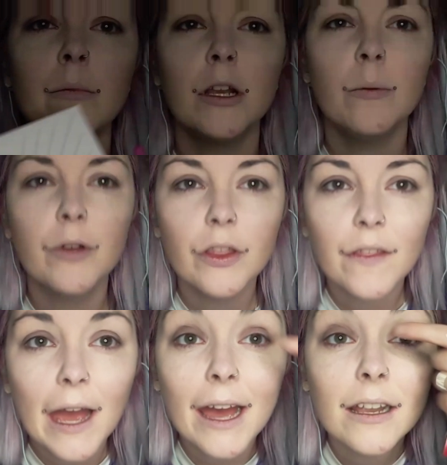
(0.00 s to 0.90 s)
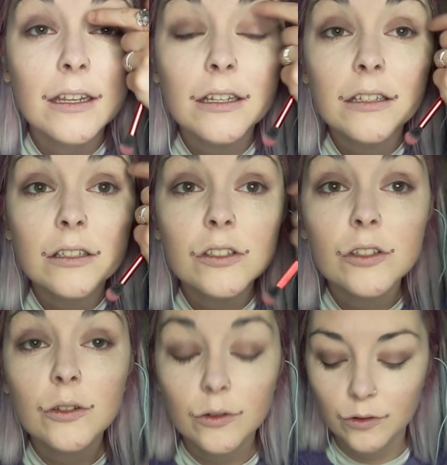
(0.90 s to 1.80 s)
going to put that
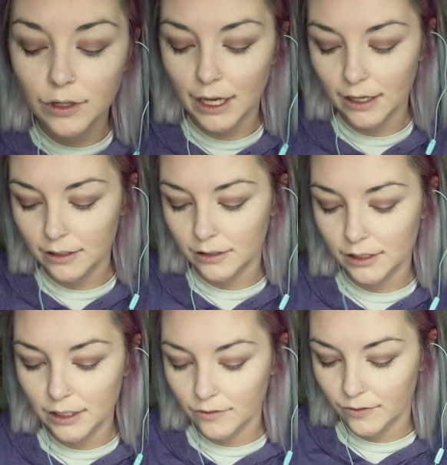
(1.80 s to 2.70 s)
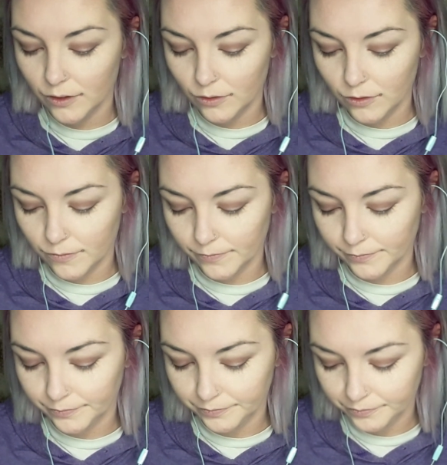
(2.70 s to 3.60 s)
into that and see if it'll,
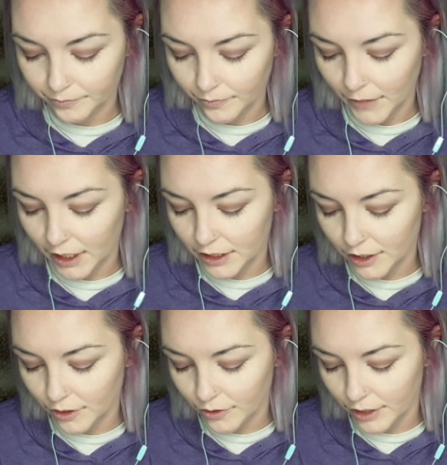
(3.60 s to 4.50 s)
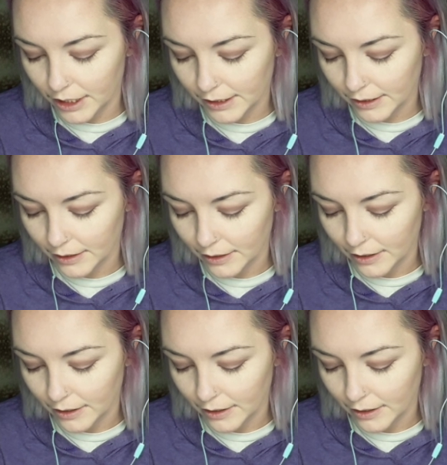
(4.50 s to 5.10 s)
into the crease.